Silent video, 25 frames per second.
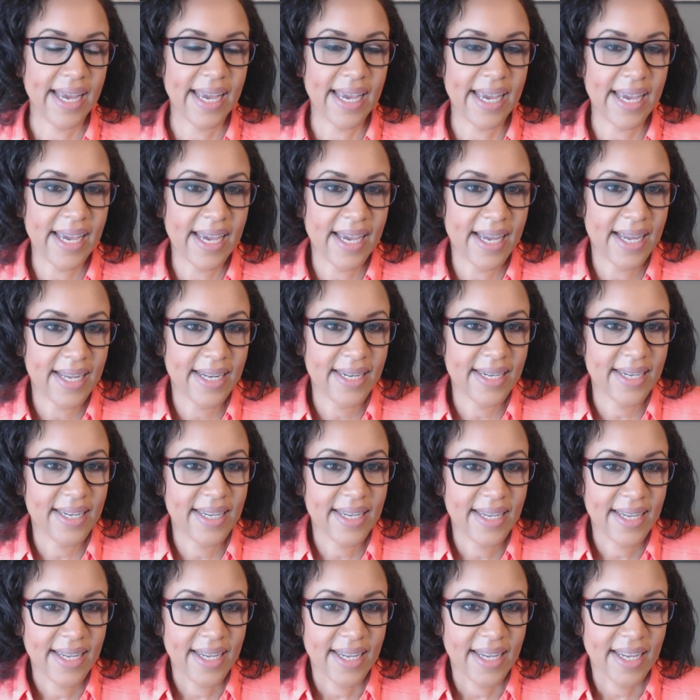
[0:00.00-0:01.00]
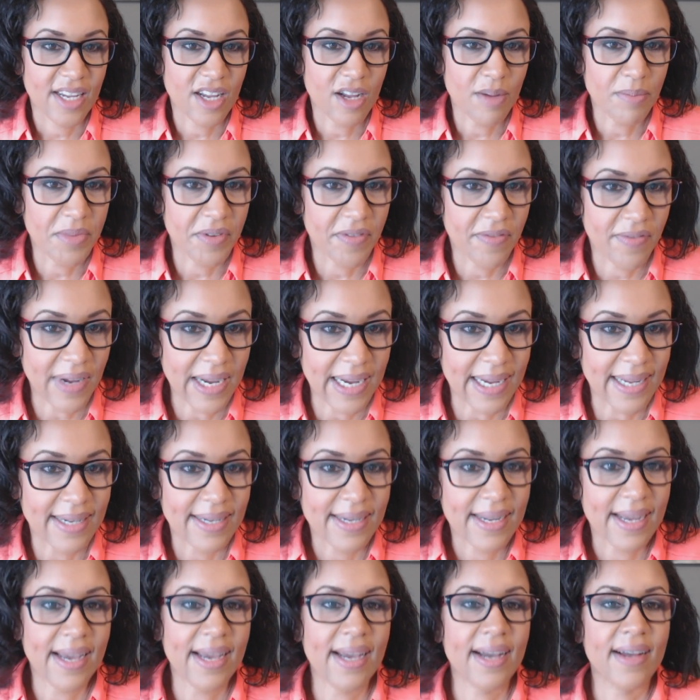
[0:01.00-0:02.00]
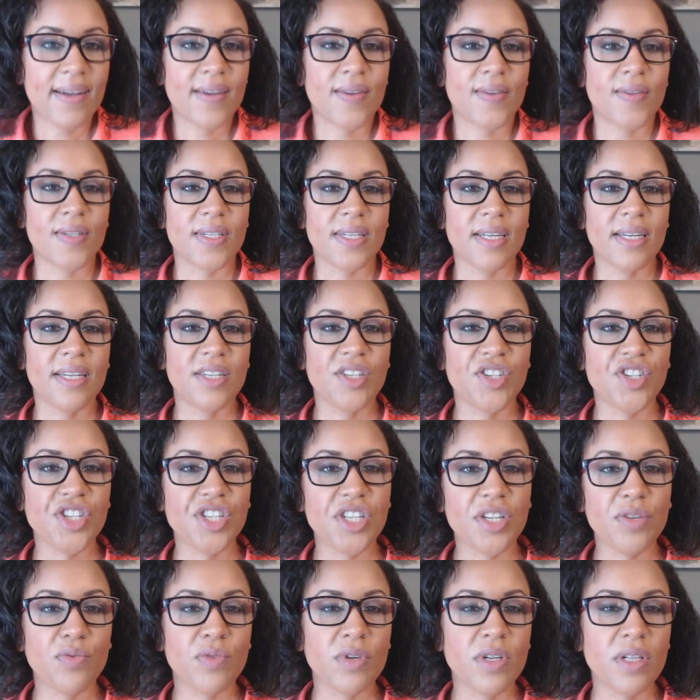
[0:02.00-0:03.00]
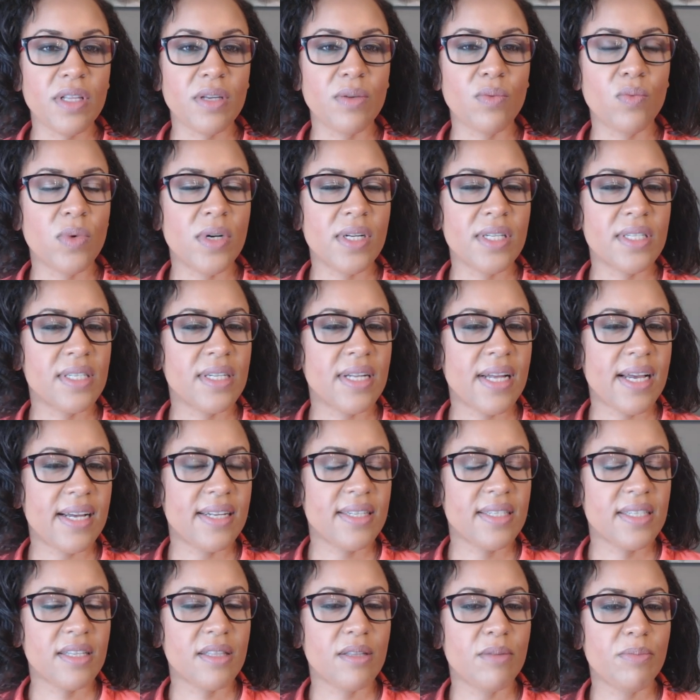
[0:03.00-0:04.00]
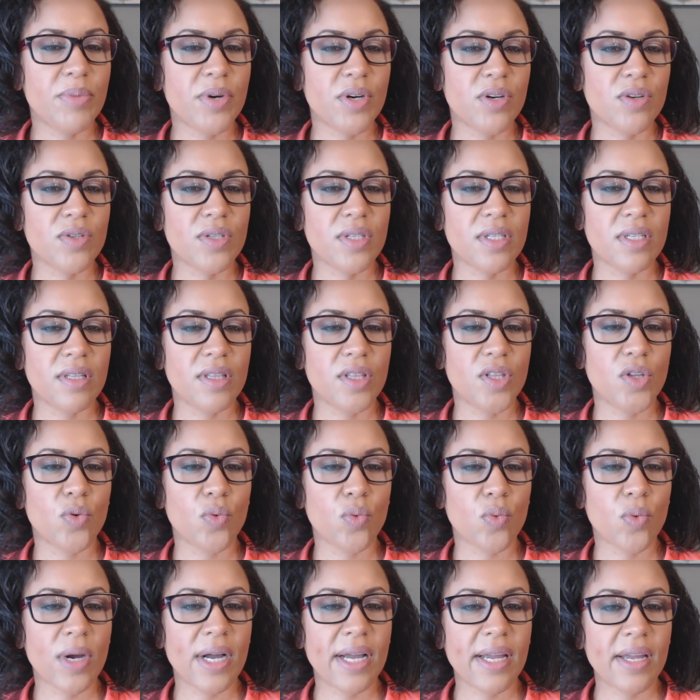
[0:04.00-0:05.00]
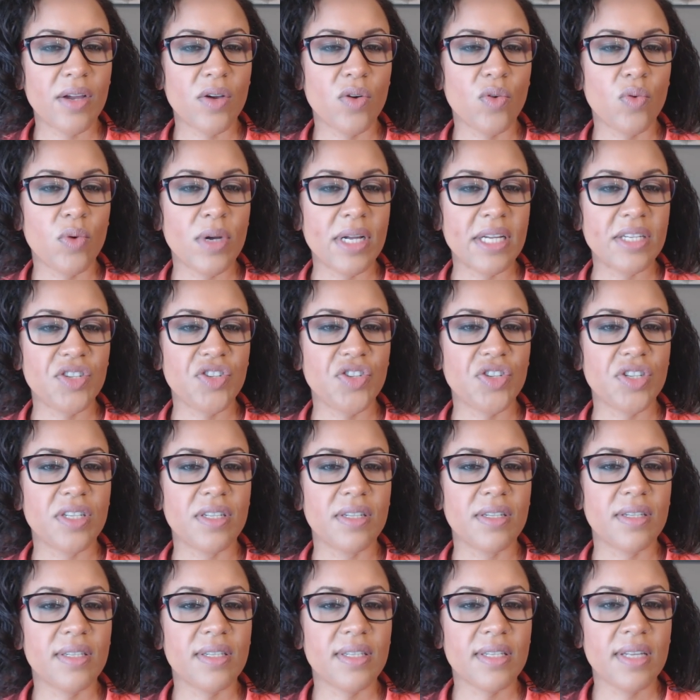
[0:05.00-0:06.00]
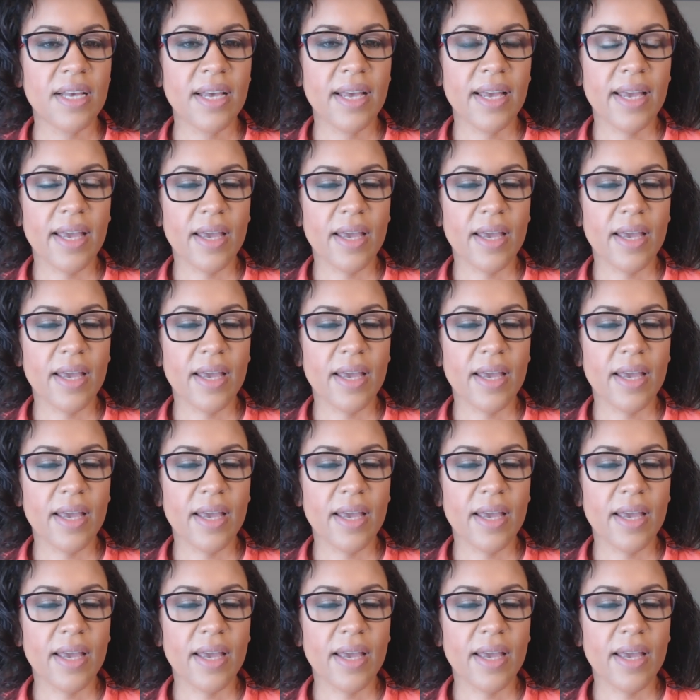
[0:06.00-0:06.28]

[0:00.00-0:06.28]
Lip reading: And come to find out, she really wasn't asking the person the right questions.